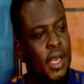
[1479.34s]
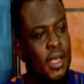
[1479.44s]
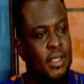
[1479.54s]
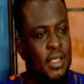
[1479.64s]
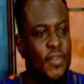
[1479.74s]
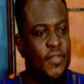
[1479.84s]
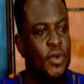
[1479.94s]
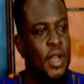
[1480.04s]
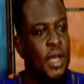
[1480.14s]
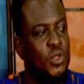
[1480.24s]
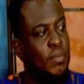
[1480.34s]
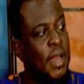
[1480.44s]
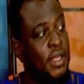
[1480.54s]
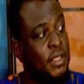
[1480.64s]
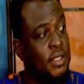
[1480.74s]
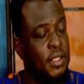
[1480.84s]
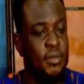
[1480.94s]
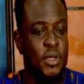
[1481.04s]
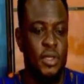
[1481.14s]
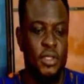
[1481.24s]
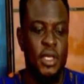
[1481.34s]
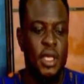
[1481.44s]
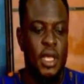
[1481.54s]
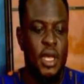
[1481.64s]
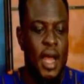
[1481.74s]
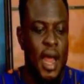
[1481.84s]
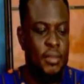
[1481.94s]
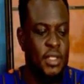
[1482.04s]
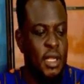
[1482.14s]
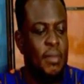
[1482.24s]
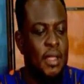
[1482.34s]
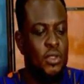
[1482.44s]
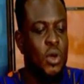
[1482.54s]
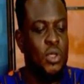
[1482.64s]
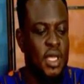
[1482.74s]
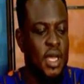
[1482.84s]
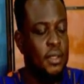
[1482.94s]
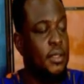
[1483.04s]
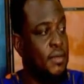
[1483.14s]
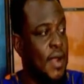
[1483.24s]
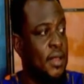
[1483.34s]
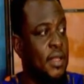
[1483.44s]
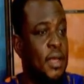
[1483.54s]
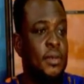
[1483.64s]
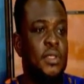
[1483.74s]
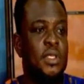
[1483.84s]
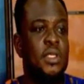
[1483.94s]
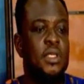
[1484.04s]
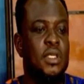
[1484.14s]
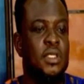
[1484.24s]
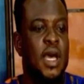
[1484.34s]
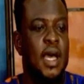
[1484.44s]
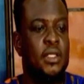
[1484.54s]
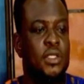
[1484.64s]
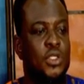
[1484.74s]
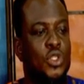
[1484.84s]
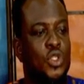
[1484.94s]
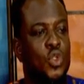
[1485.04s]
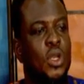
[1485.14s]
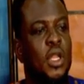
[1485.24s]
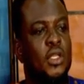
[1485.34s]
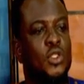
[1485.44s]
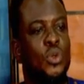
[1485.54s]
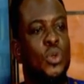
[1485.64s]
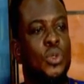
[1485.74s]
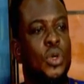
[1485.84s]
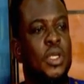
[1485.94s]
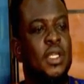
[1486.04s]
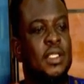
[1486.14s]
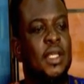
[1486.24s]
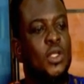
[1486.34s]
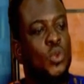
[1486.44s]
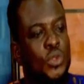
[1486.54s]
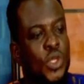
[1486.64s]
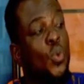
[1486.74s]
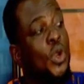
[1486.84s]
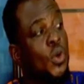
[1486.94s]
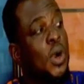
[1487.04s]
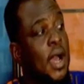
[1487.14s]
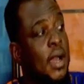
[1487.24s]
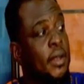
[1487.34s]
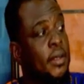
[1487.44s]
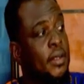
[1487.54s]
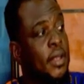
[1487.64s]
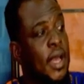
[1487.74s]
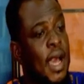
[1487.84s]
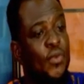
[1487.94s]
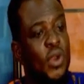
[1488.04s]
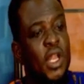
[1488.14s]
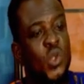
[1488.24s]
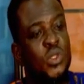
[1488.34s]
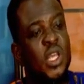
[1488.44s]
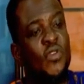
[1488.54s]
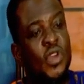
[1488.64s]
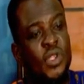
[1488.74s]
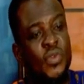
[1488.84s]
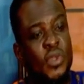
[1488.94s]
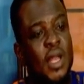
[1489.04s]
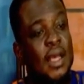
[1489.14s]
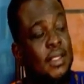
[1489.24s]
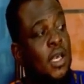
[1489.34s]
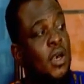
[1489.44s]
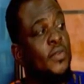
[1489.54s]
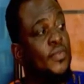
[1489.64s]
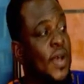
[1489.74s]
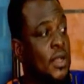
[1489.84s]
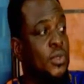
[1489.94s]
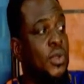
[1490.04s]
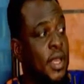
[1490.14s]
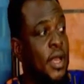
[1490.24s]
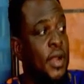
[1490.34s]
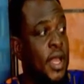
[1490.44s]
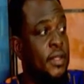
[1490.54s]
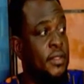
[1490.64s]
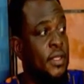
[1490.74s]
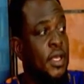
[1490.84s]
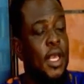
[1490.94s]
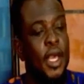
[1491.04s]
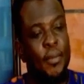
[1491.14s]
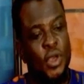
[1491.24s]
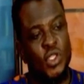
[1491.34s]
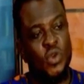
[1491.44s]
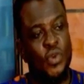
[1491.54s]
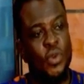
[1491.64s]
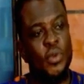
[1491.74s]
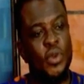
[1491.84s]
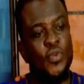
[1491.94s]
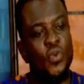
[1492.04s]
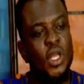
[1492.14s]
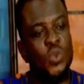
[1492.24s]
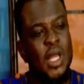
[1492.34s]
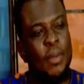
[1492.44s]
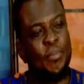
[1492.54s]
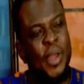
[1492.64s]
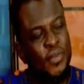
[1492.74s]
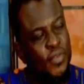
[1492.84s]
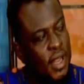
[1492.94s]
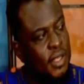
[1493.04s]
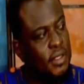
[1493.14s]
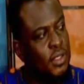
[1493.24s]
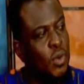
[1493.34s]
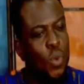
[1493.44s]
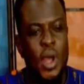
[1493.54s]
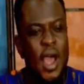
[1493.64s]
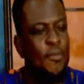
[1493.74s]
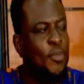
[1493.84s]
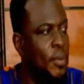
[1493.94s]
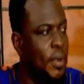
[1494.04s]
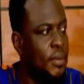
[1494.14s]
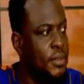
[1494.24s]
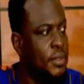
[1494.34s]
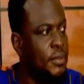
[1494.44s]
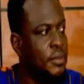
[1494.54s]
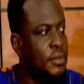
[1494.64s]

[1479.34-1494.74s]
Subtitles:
itself on how to manage this thing, because I'm telling my daughter right now that you need to learn to understand the way you are and relate with every individual as a God factor here on earth. Because if we relate with that benevolence, we have problems.